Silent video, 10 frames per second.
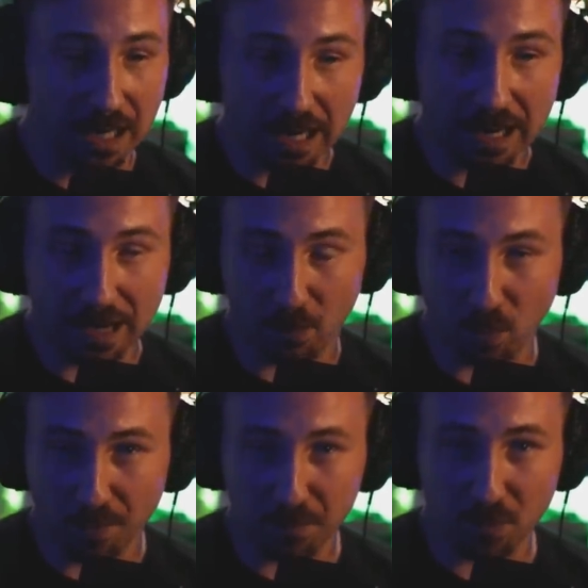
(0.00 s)
I at
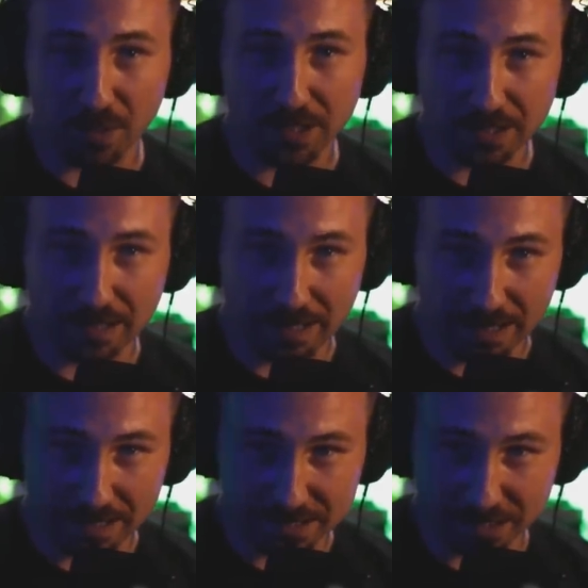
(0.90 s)
one point,
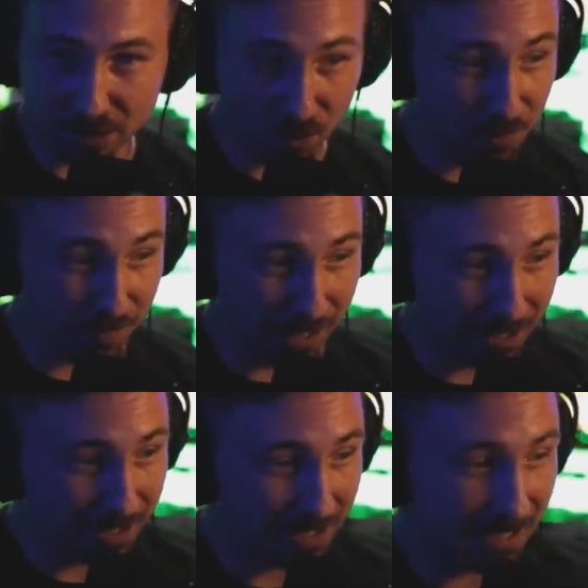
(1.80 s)
as I told
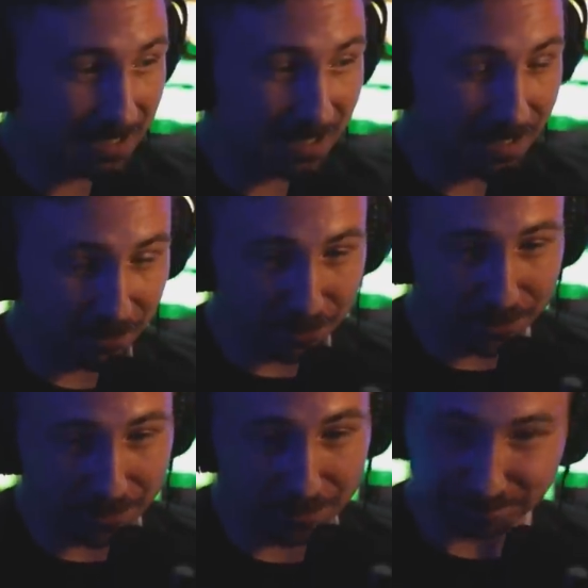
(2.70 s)
Rhiannon uh, uh
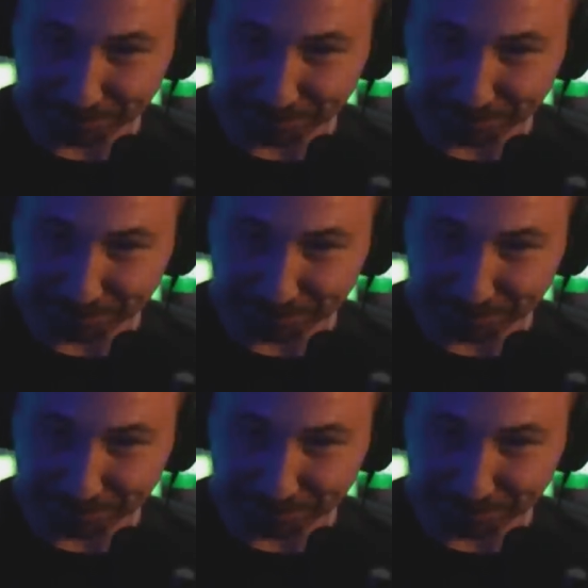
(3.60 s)
earlier,